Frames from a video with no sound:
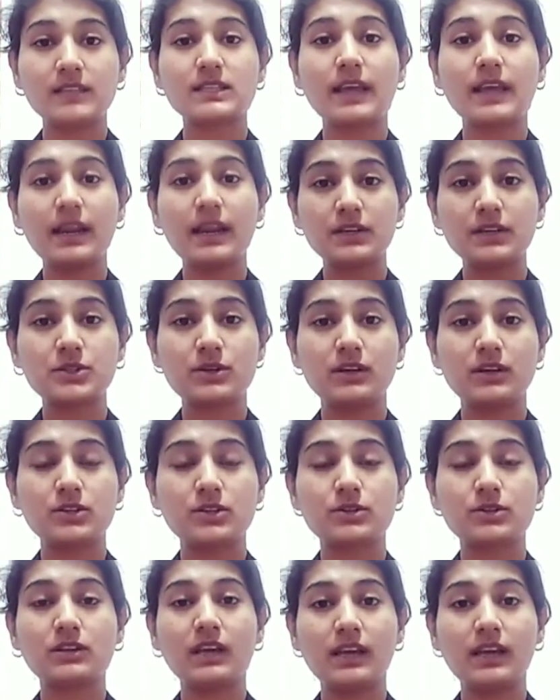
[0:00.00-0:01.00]
entry into
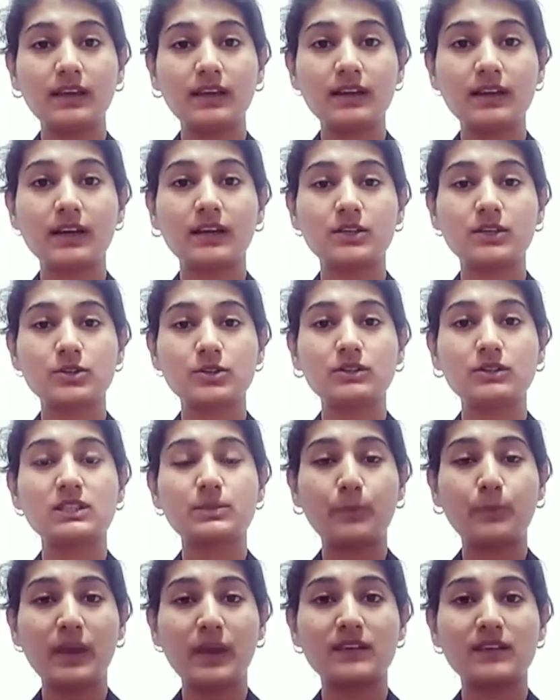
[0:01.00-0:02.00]
the area, into the
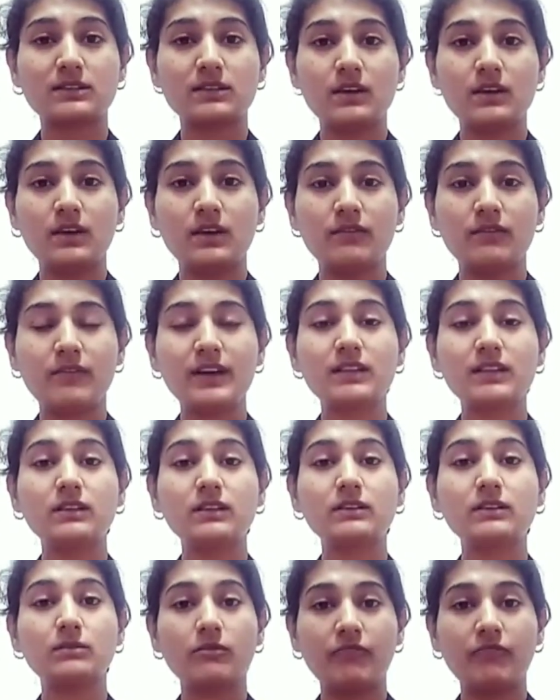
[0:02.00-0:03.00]
space where
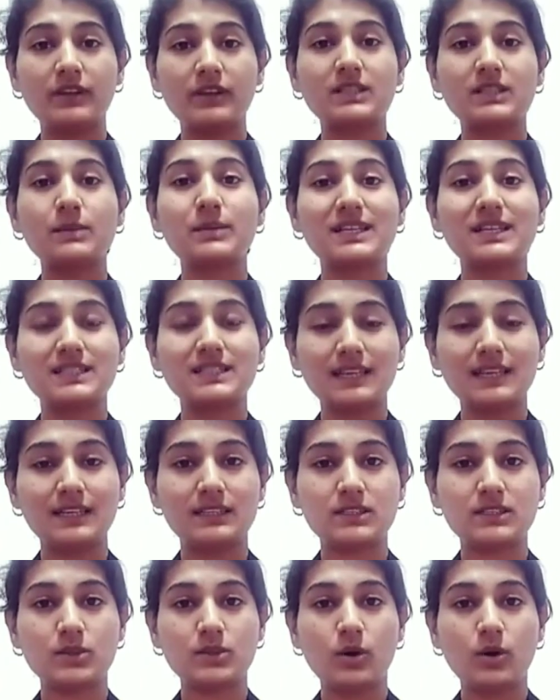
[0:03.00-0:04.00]
the victim
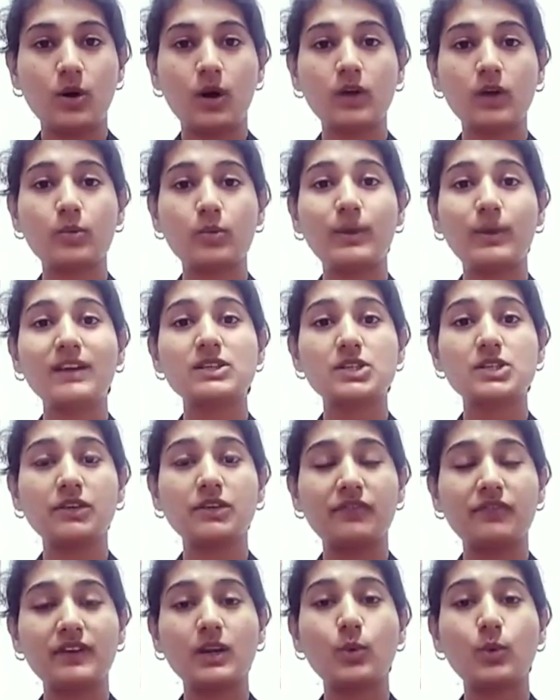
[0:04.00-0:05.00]
resides or where she
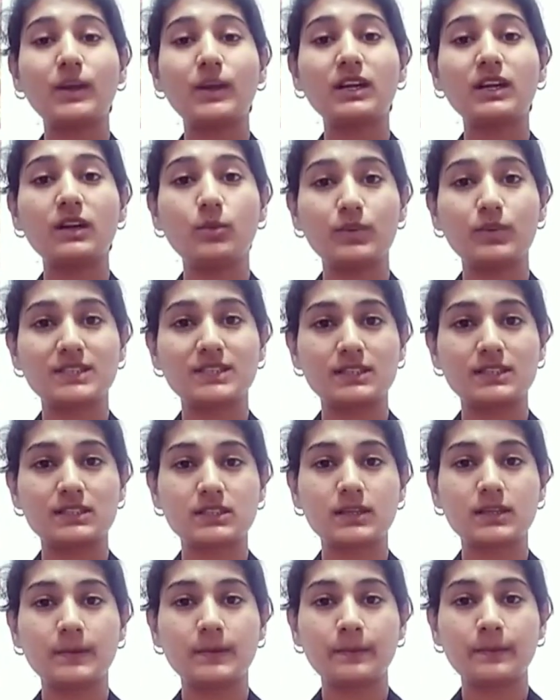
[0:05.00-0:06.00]
frequently visits.
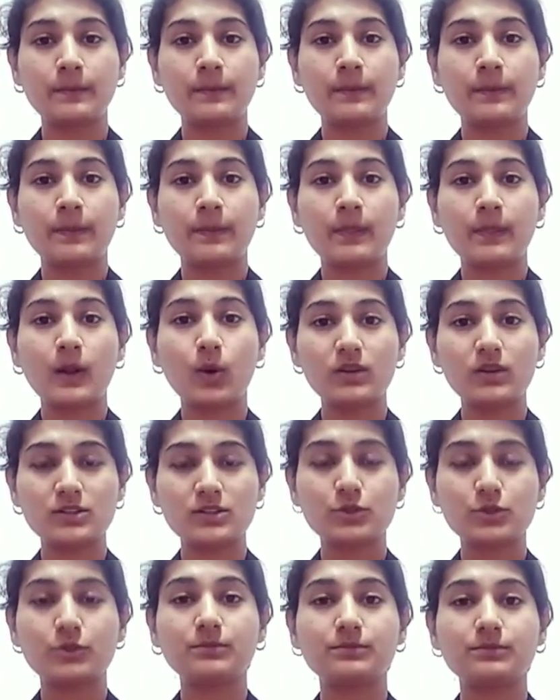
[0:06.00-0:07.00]

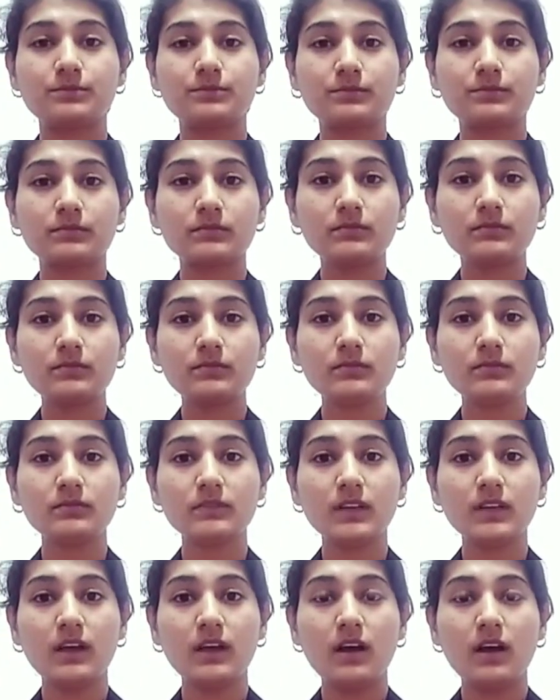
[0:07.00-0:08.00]
Also,
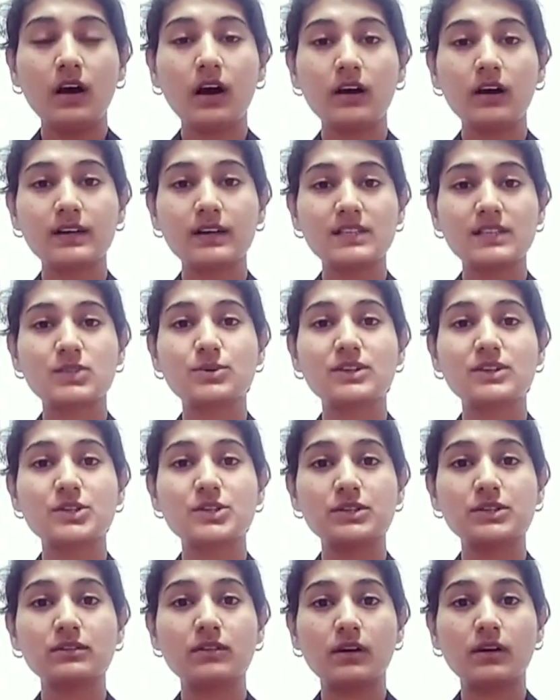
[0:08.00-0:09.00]
a
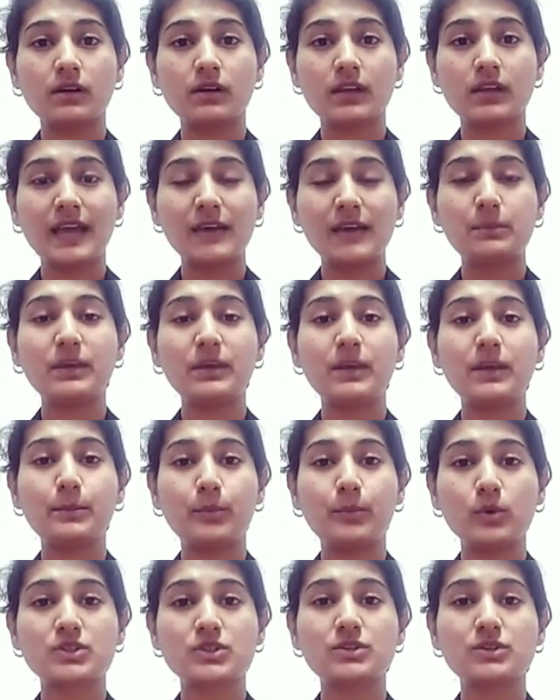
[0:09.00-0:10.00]
restriction can be
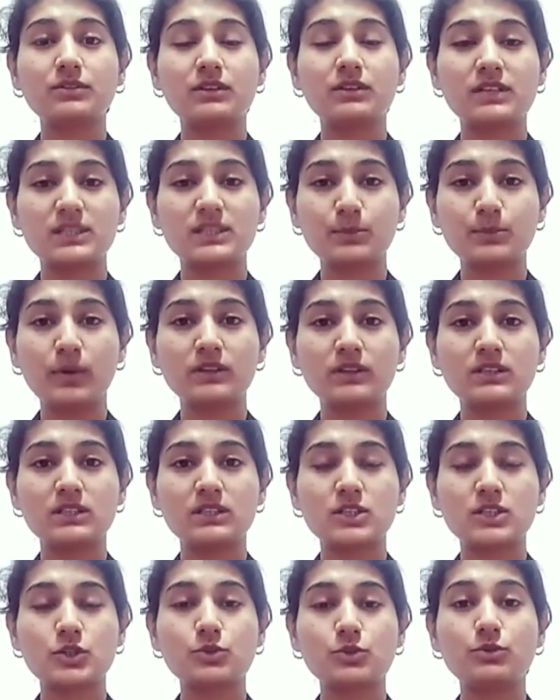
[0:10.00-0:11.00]
imposed on the respondent
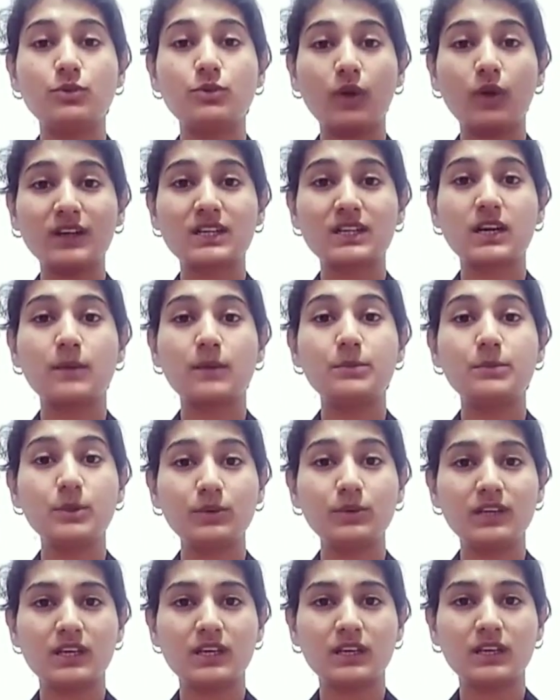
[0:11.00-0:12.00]
to not
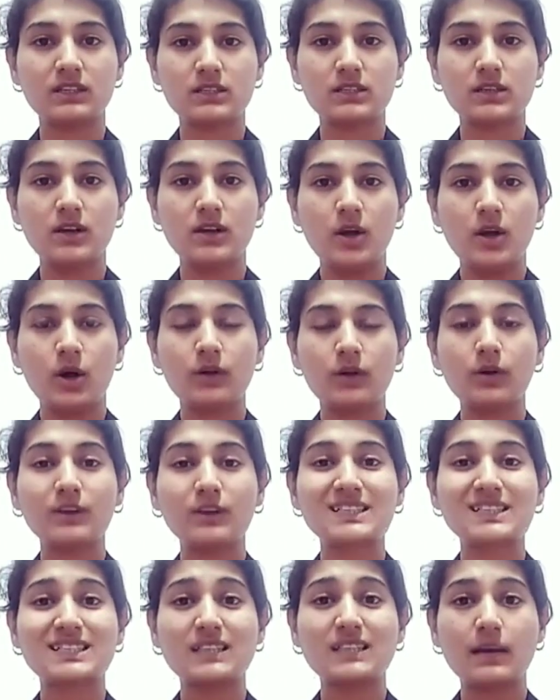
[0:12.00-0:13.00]
communicate or not
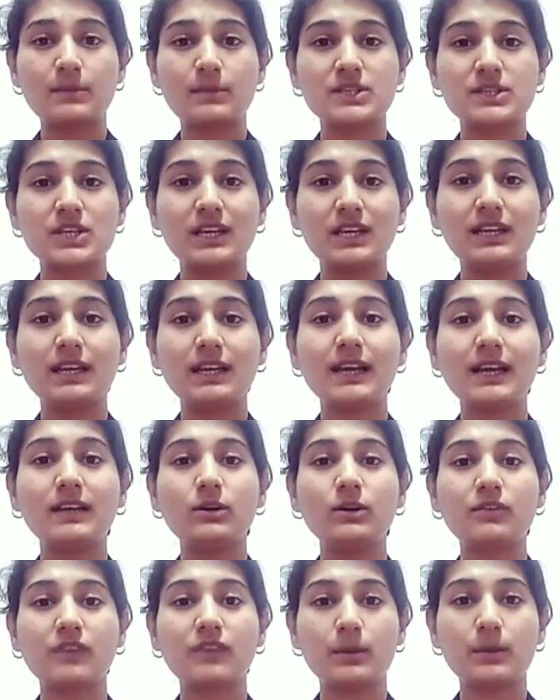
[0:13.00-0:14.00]
establish any kind
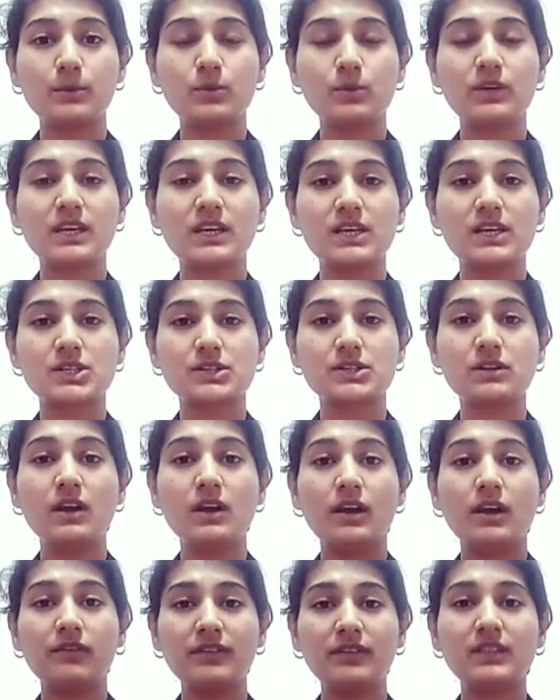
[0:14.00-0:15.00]
of communication
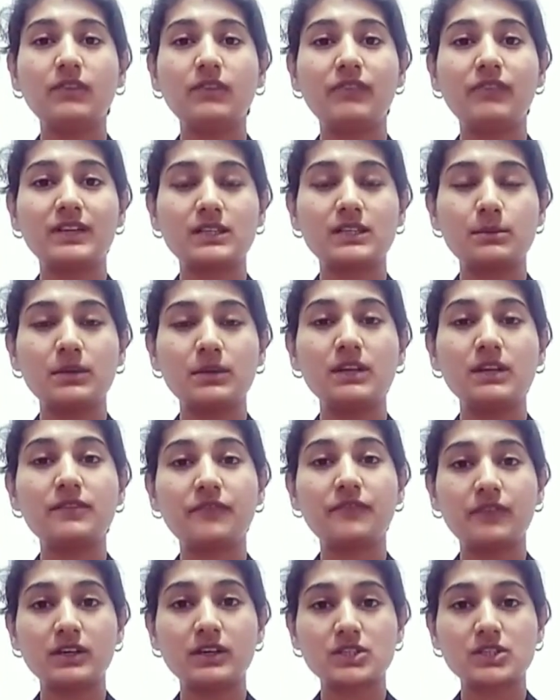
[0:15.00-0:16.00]
with the victim if
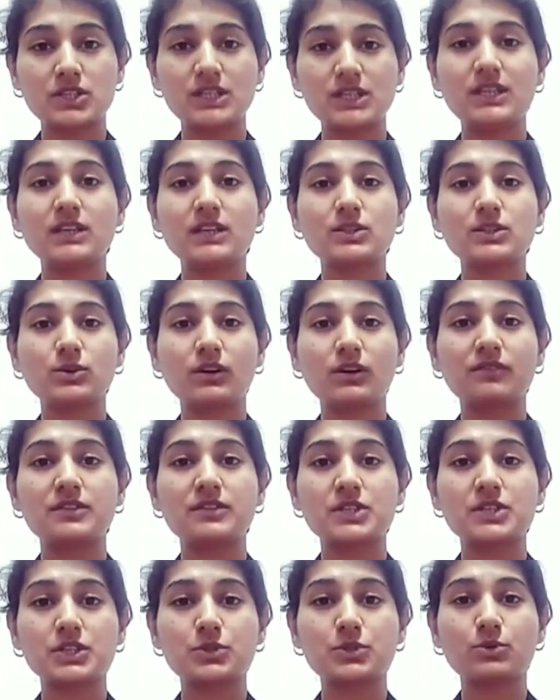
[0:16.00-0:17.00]
she does not
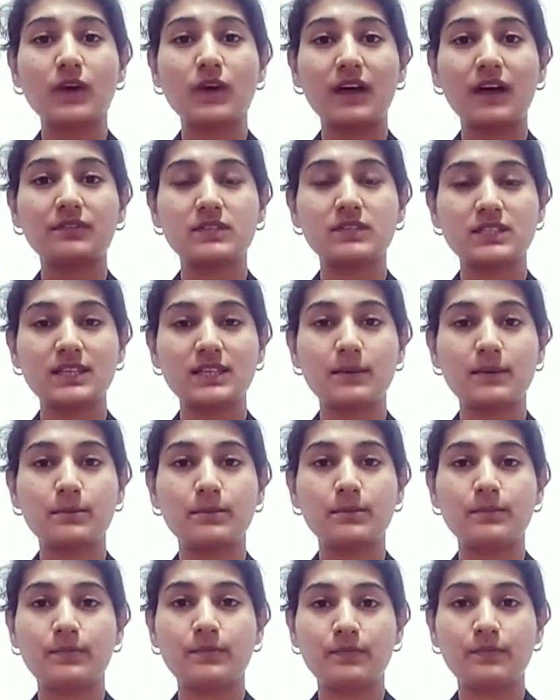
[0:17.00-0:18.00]
wishes to have the same.
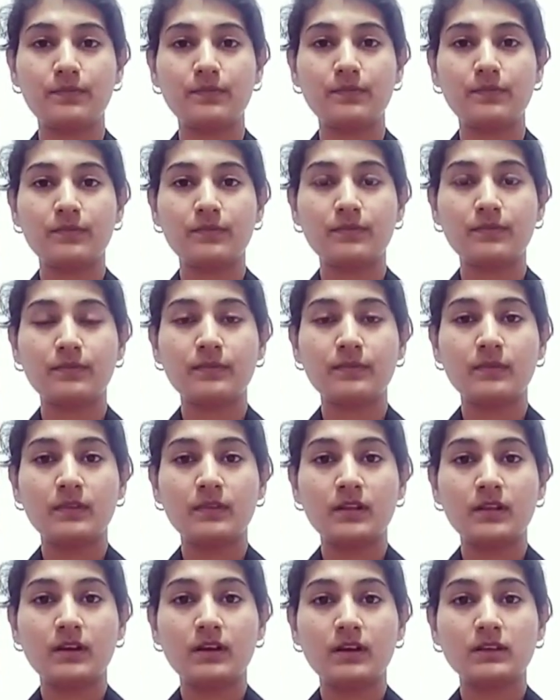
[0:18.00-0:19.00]

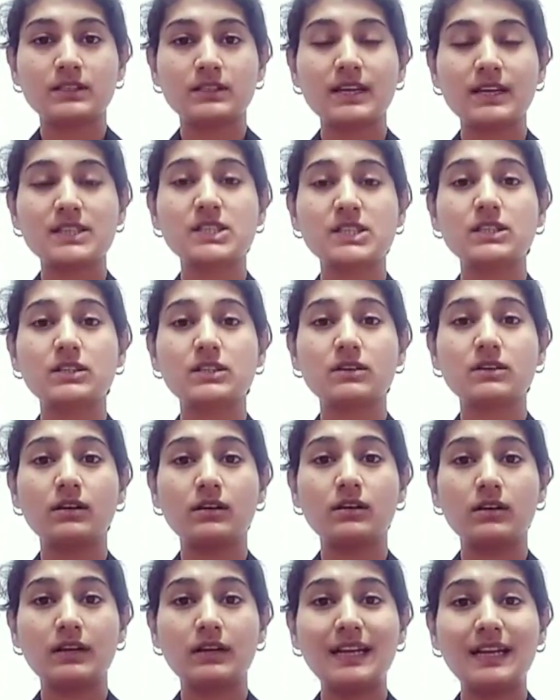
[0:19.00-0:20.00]
Section
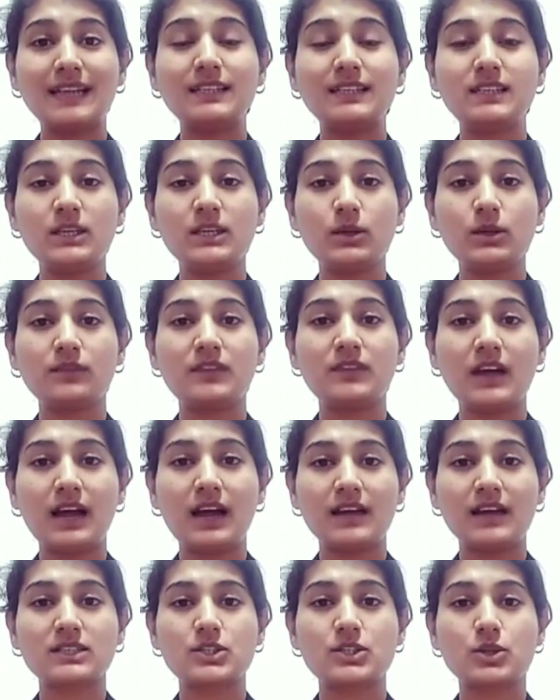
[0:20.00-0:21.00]
19 of the
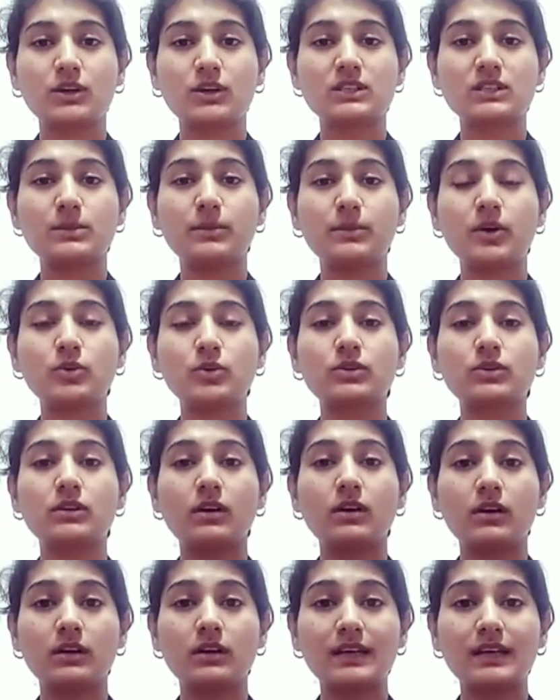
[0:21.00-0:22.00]
Act talks about
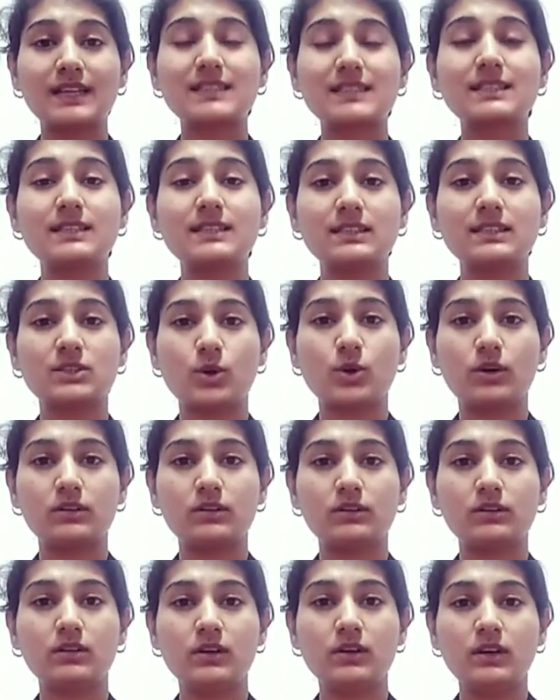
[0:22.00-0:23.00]
residence order,
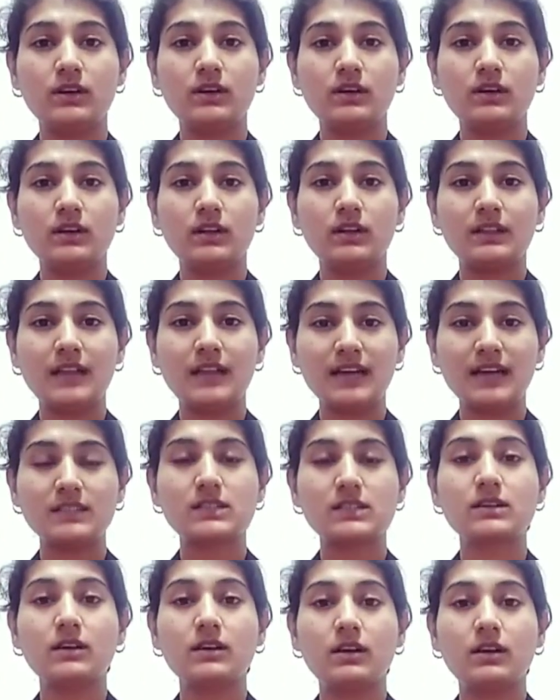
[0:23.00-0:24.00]
that
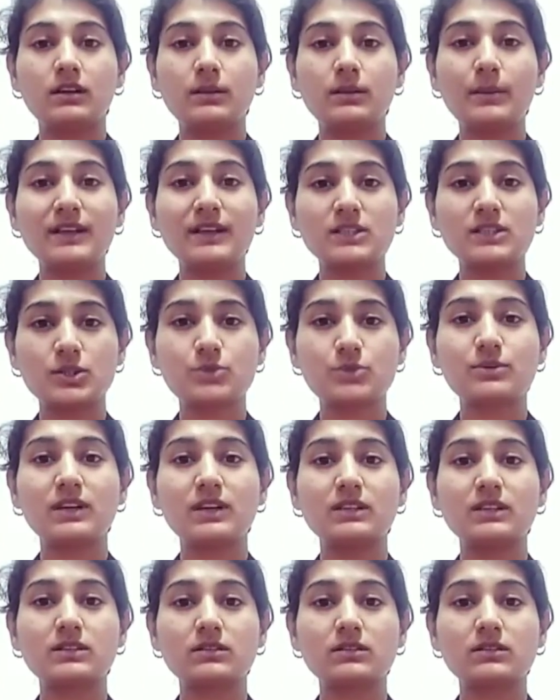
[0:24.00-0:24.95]
the magistrate